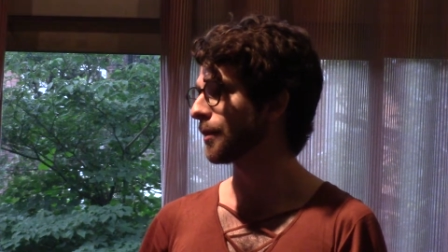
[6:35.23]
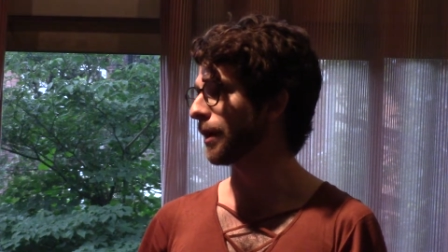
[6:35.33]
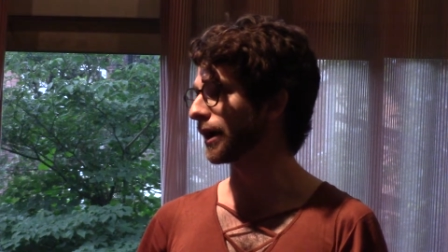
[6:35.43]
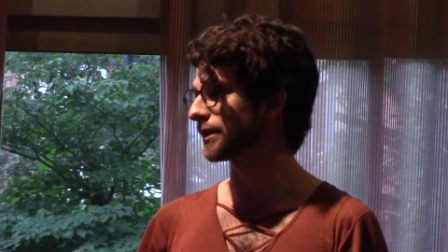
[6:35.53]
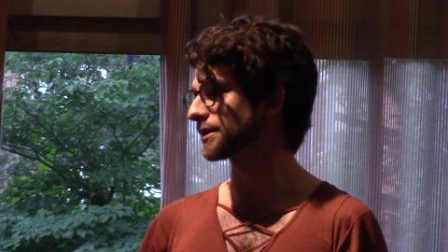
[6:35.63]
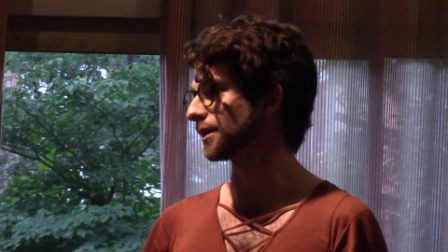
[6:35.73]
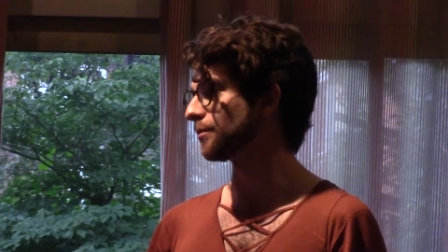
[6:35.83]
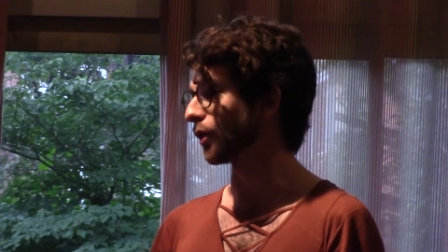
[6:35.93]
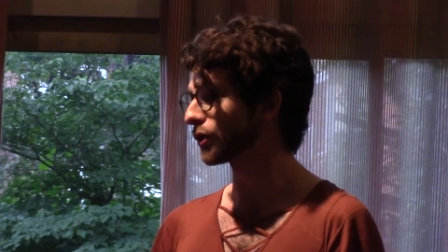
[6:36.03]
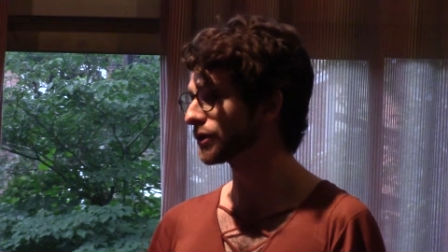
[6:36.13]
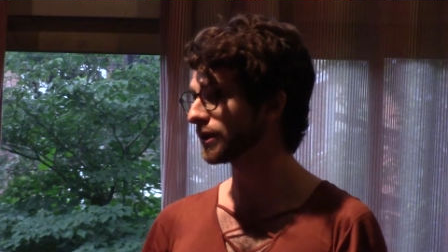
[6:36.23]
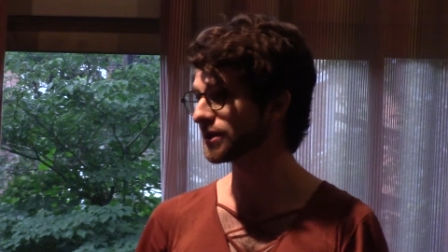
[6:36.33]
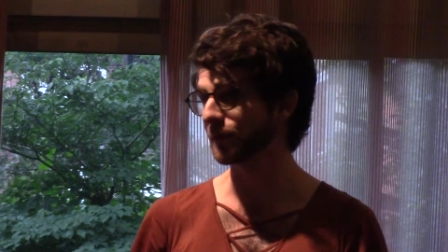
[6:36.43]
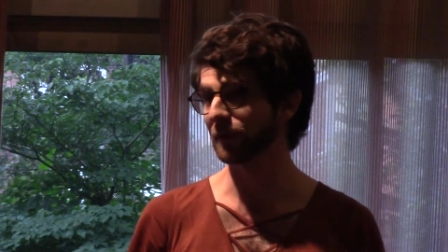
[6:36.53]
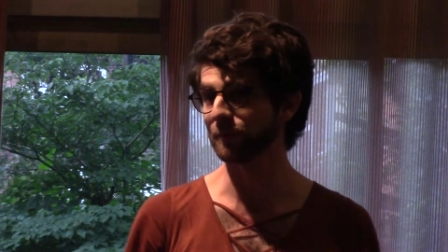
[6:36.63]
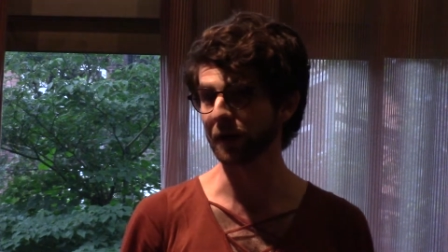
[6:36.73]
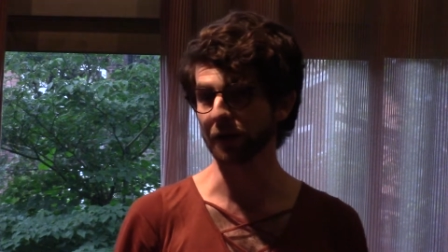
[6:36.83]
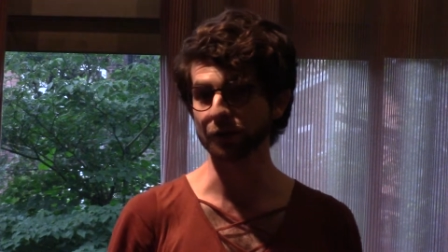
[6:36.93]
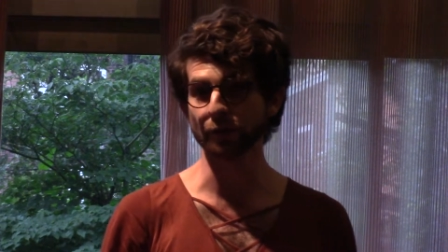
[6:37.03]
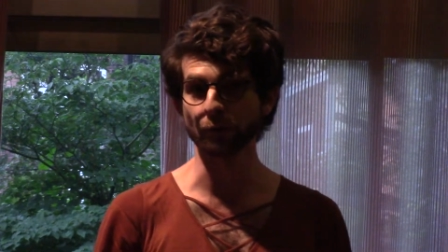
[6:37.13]
by a slim margin, some of them
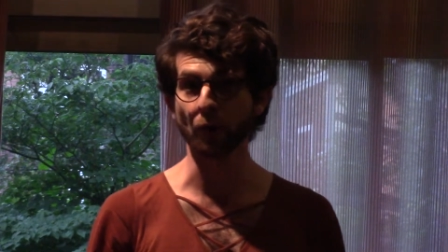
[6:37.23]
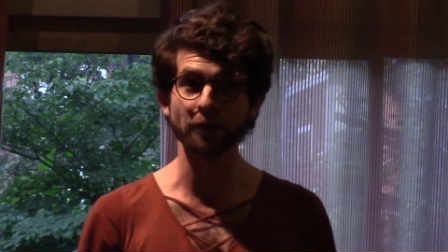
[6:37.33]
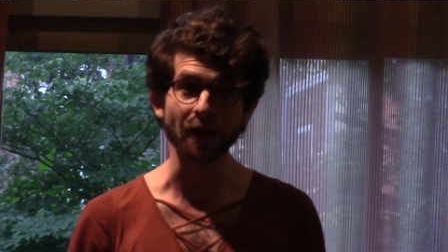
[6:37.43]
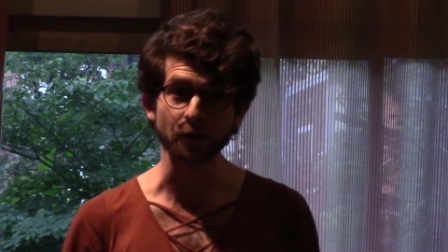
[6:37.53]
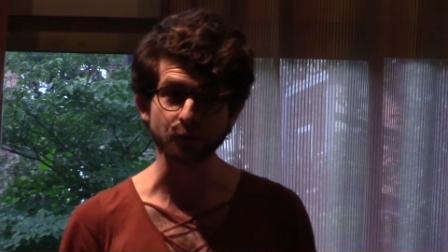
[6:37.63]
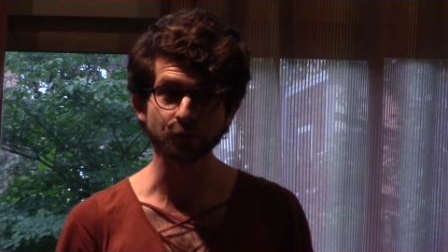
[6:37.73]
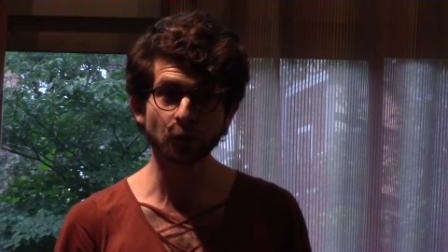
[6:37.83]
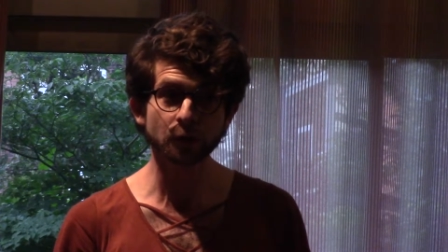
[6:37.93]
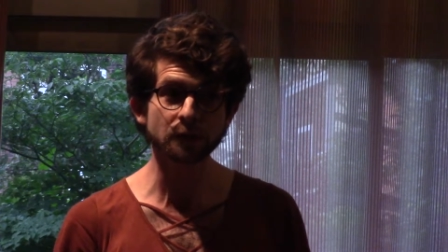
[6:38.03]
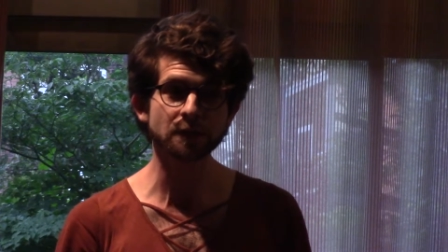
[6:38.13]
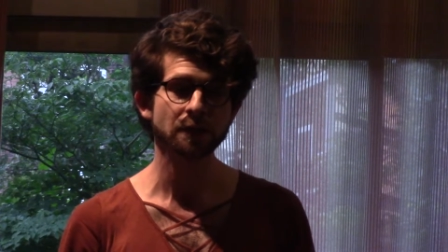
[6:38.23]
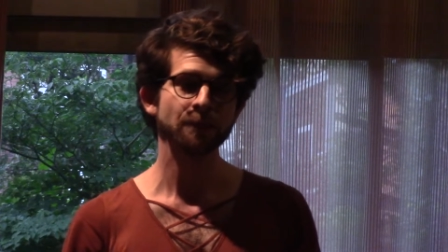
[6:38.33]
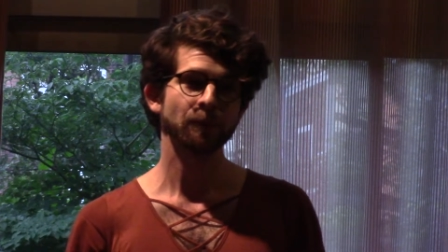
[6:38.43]
by under 1,000 votes,